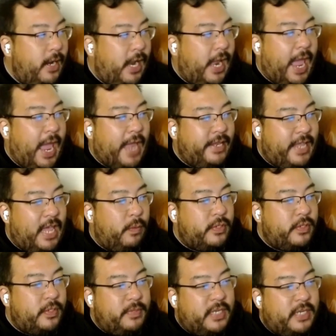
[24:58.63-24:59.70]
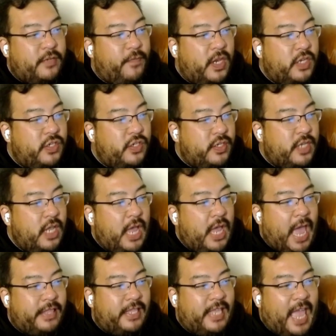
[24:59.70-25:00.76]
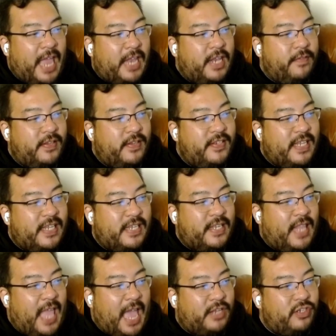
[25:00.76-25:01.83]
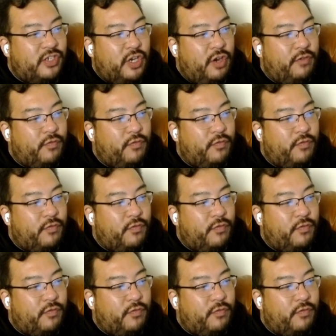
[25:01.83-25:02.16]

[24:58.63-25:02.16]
at the end with some decent finishes at the end of the season last year.